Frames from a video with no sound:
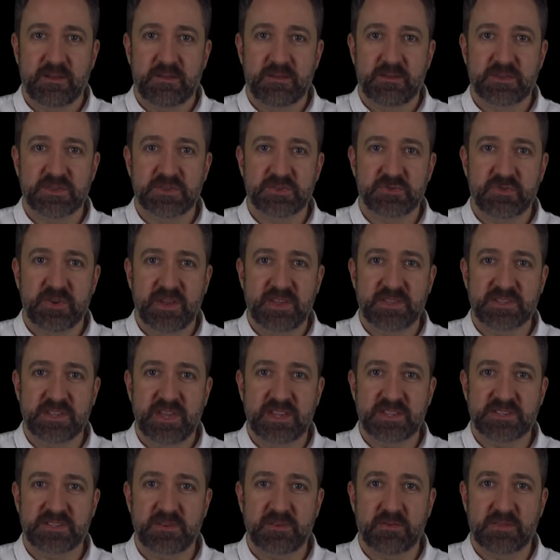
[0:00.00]
The strings,
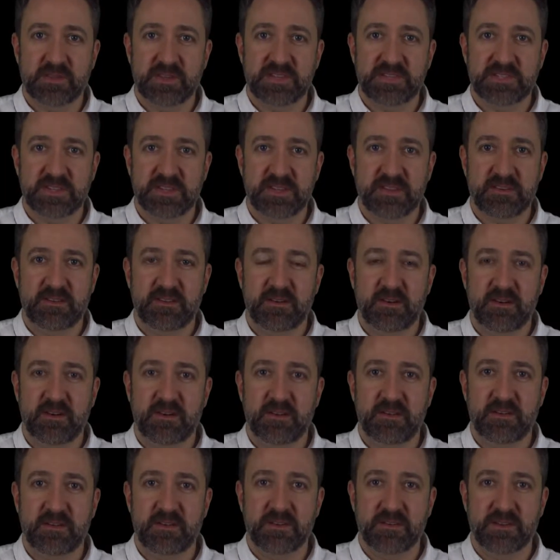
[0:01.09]
as they're listed
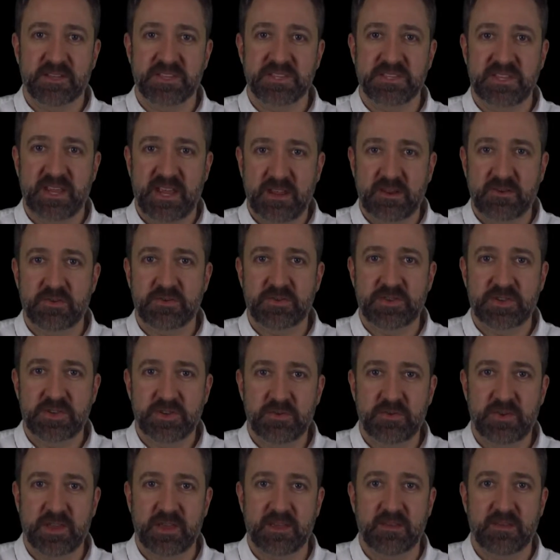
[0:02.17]
on the standard
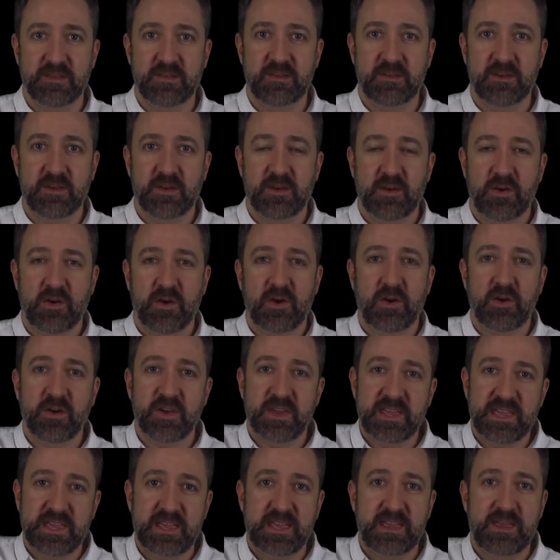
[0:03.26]
tuning,
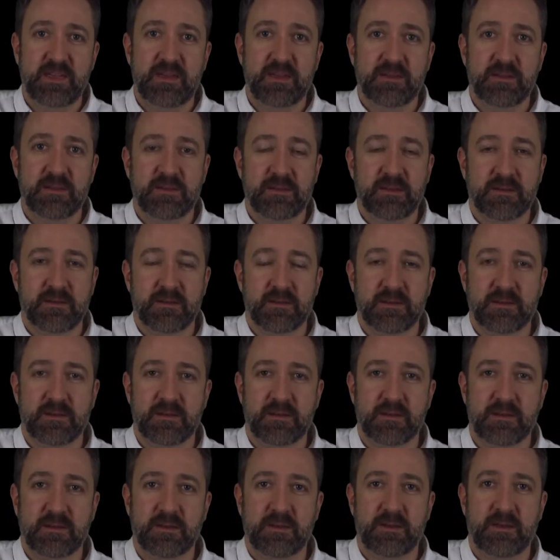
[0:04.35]
are E,
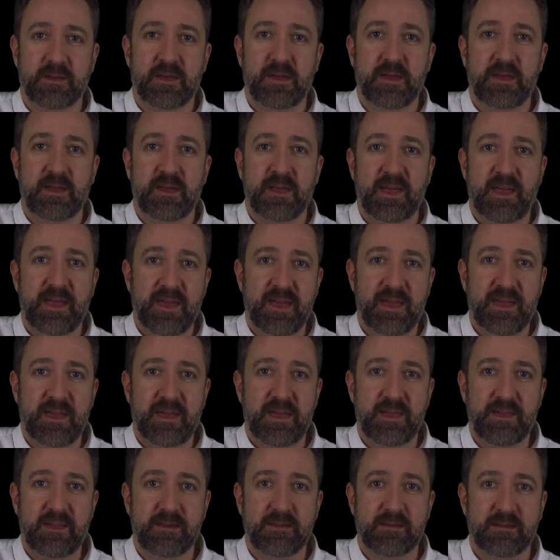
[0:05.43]

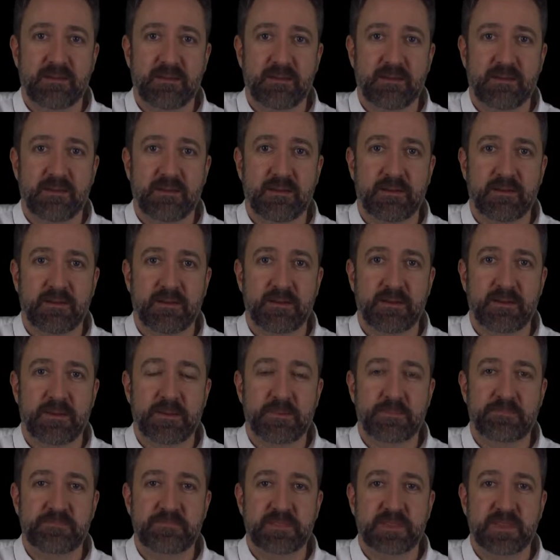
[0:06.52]

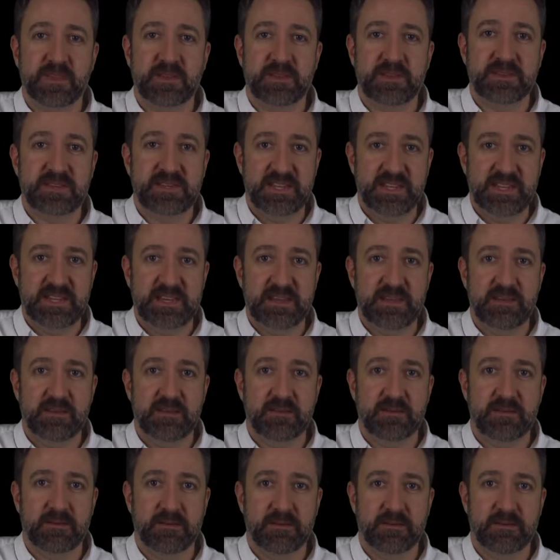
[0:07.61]
A, D,